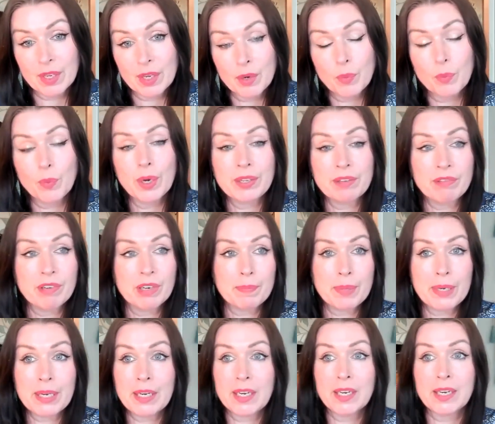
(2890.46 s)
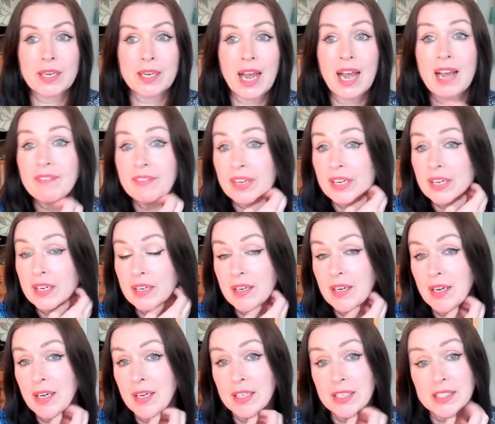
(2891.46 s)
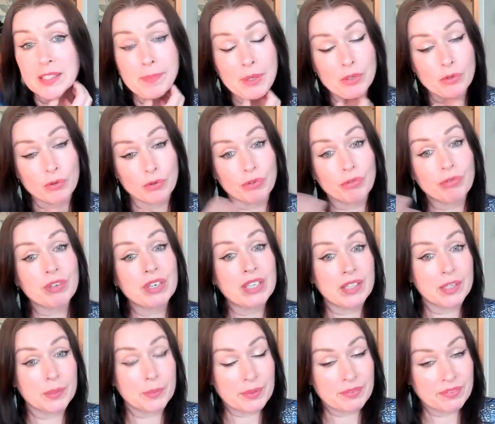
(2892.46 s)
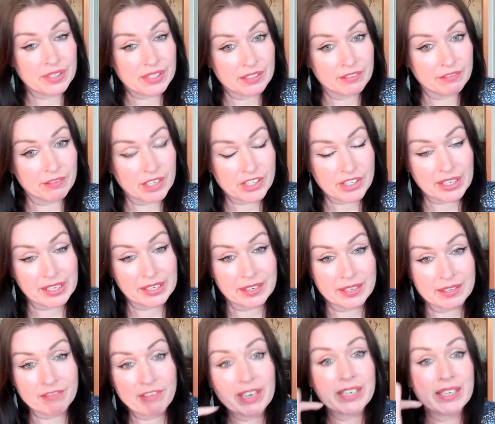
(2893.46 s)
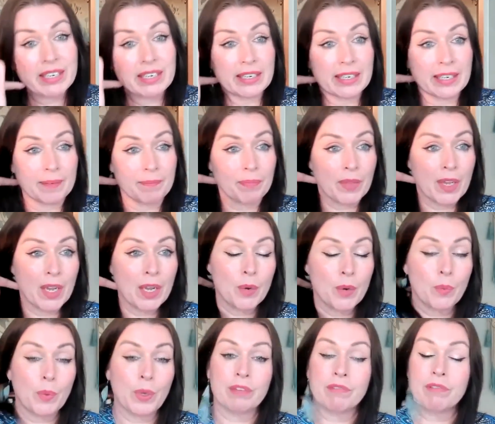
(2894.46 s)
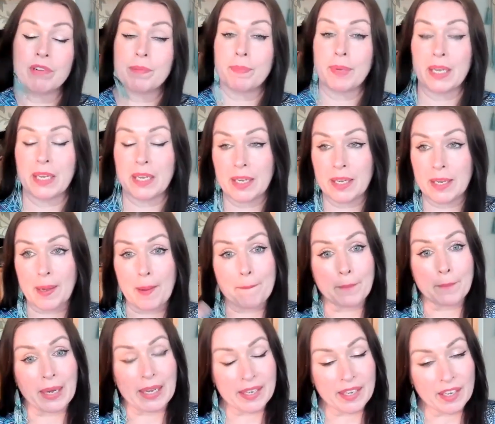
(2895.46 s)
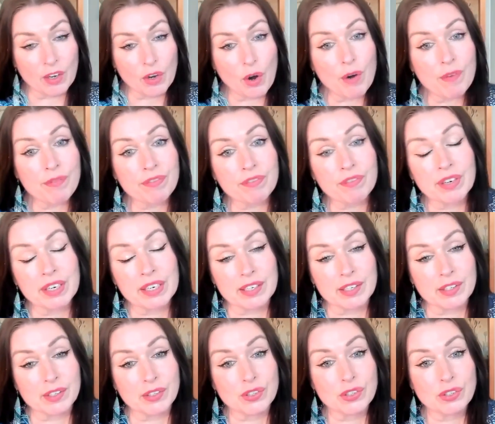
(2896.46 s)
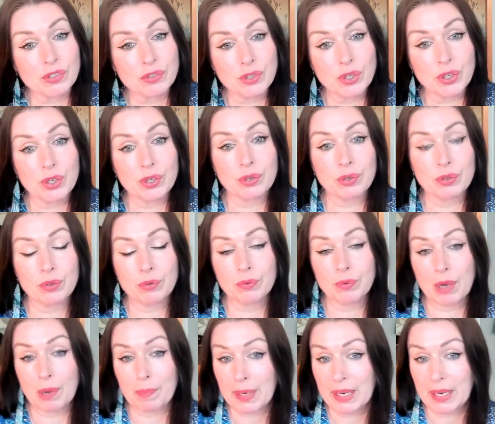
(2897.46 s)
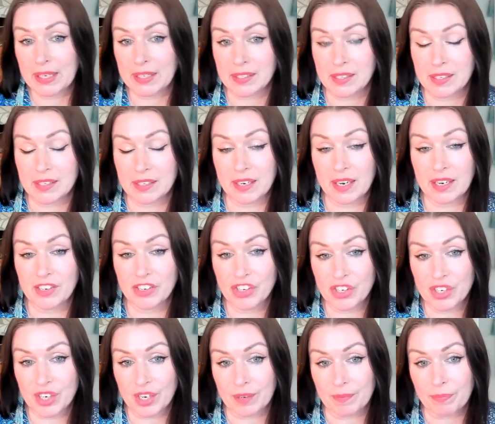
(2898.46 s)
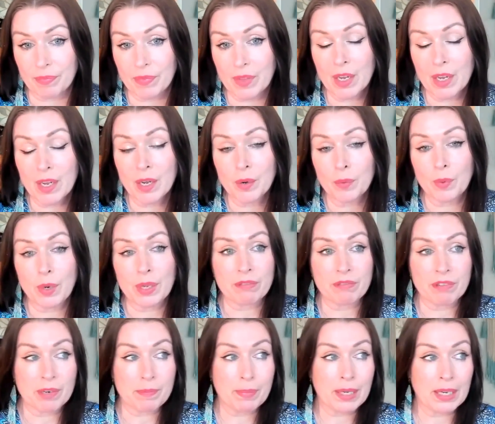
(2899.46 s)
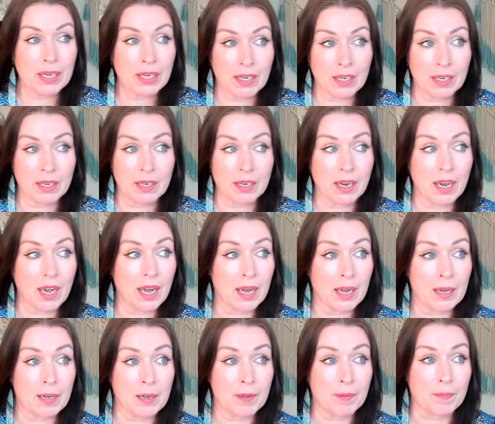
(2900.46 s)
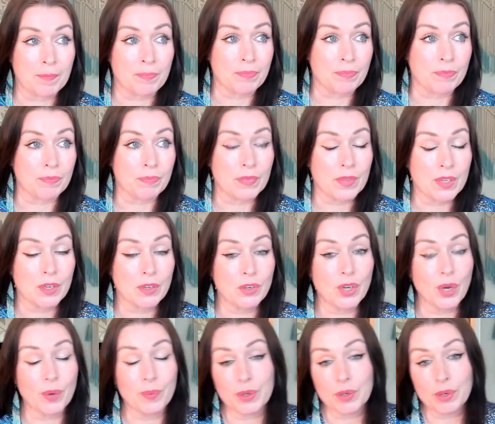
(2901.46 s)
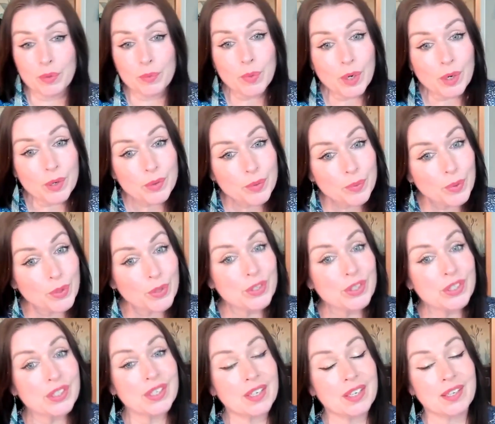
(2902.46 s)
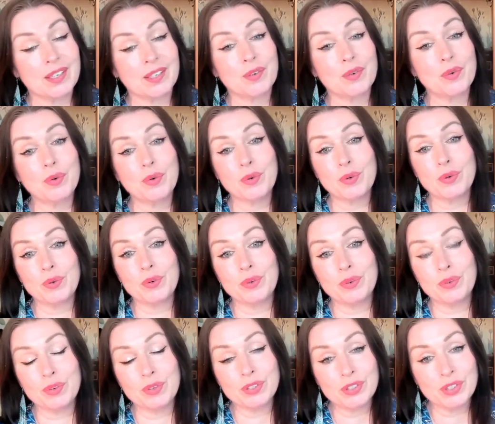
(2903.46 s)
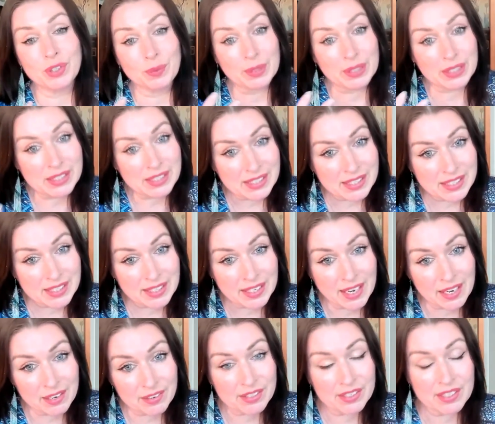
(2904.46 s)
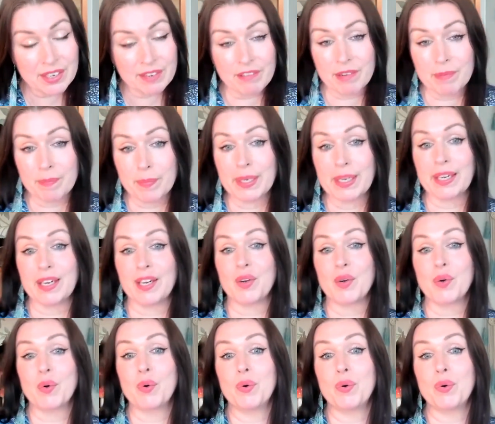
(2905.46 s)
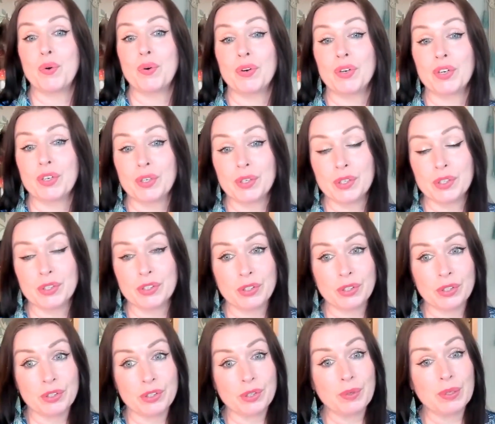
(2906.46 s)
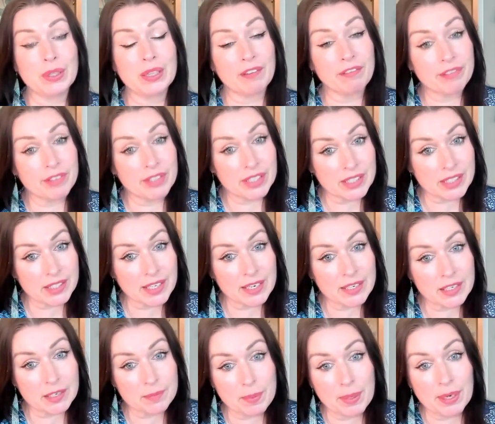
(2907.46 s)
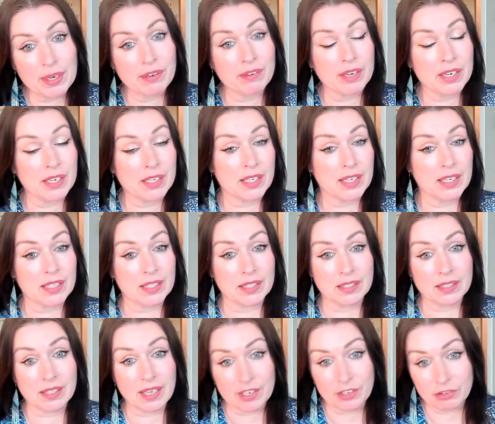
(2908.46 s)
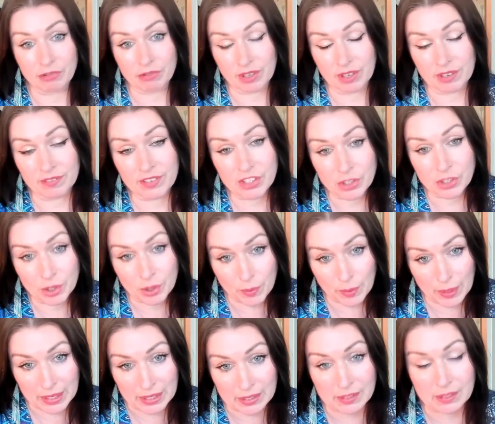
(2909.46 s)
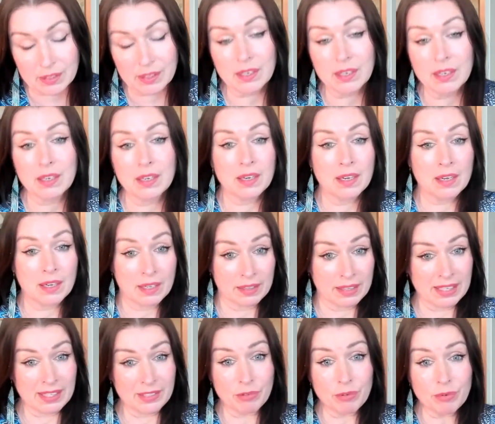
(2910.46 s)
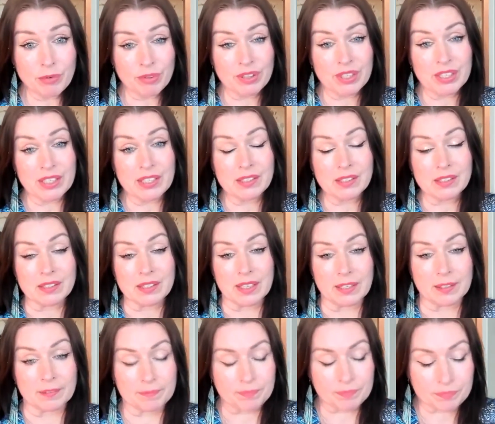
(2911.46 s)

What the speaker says: whether it be having a special tree that we visit regularly, whether it be making offerings to a place in nature, whether it be going on a wild wander or doing a sitting out ceremony or doing that for an extended period and entering a vision quest. These are all things that